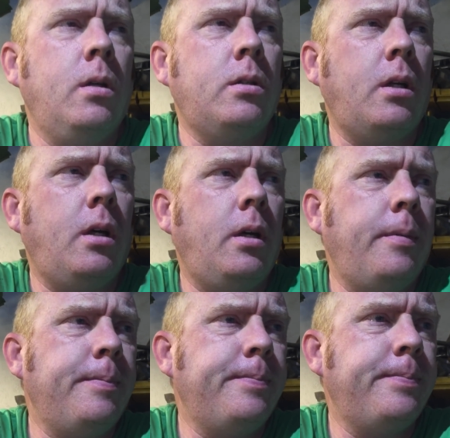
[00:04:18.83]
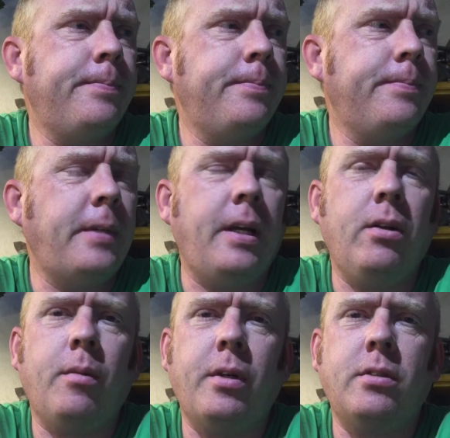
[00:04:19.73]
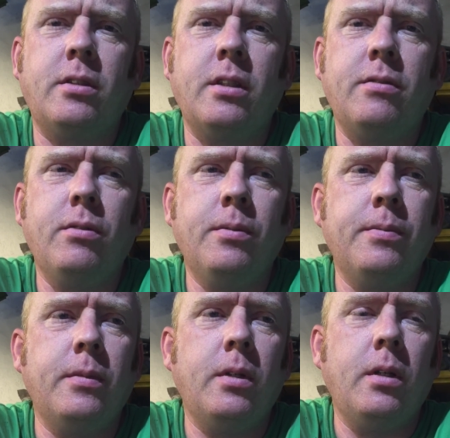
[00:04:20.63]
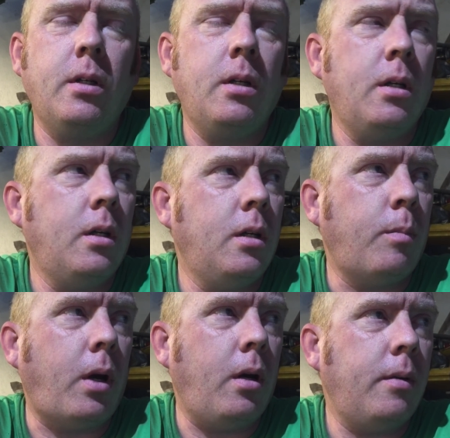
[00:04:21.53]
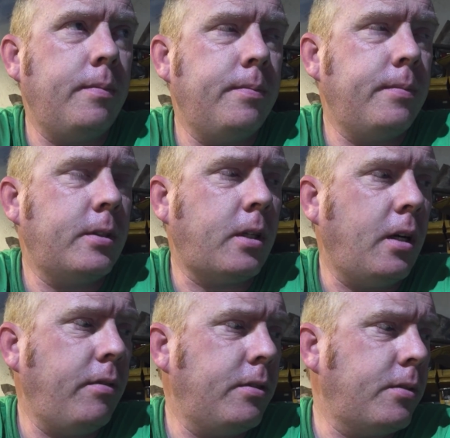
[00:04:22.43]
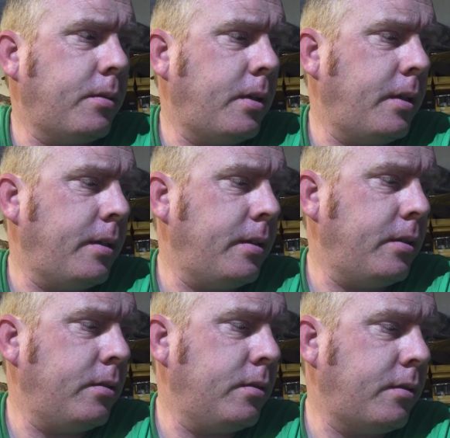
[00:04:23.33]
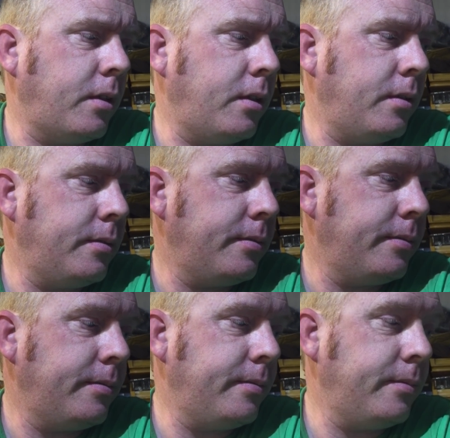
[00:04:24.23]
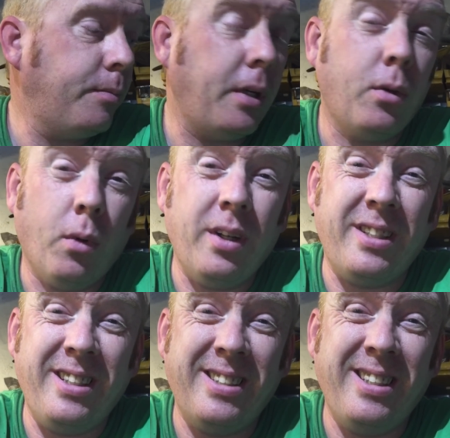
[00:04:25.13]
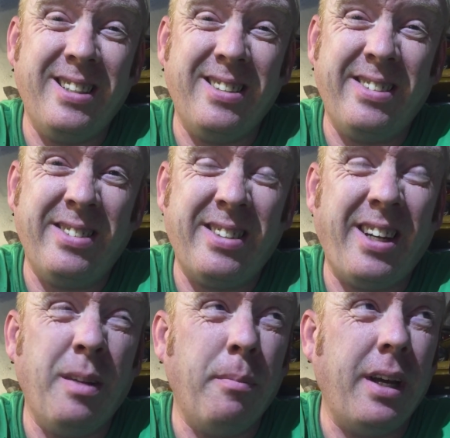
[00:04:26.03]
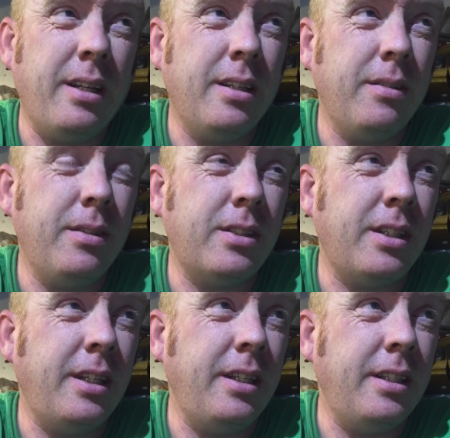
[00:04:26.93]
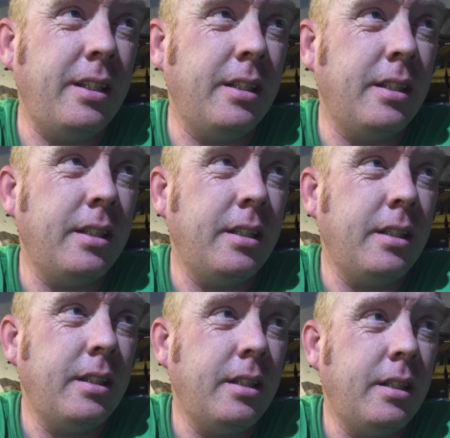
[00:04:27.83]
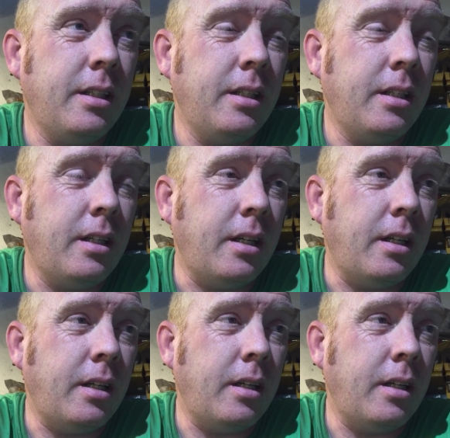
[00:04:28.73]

So, yeah, not the most successful, but this life is alright. It would have been quite easy to just have stayed in bed, which I nearly did, but